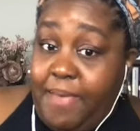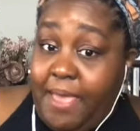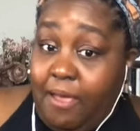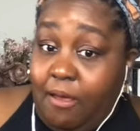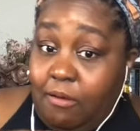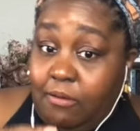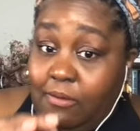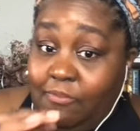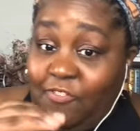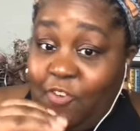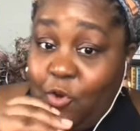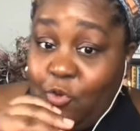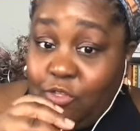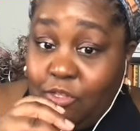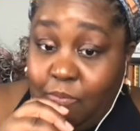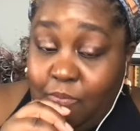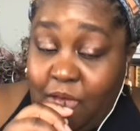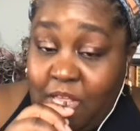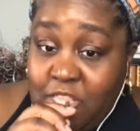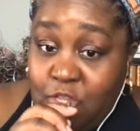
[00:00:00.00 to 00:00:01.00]
on the first of
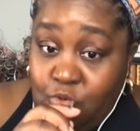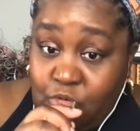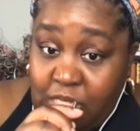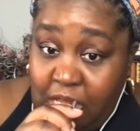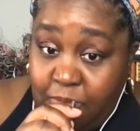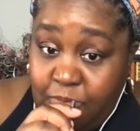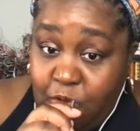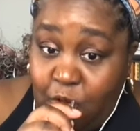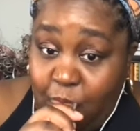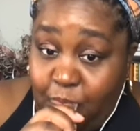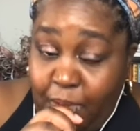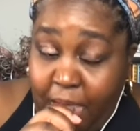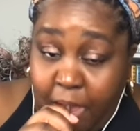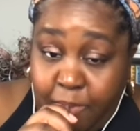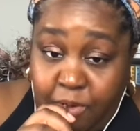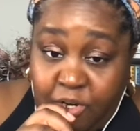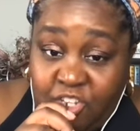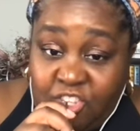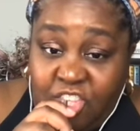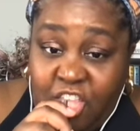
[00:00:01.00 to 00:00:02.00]
the month. You tell them you're going to pay them
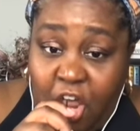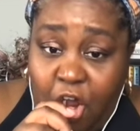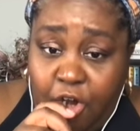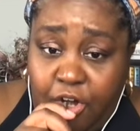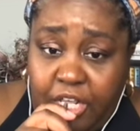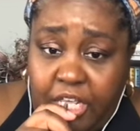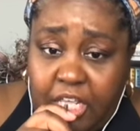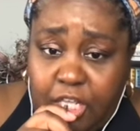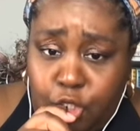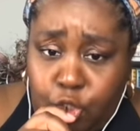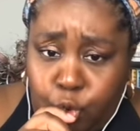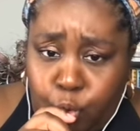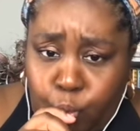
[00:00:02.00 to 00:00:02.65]
on the 30th.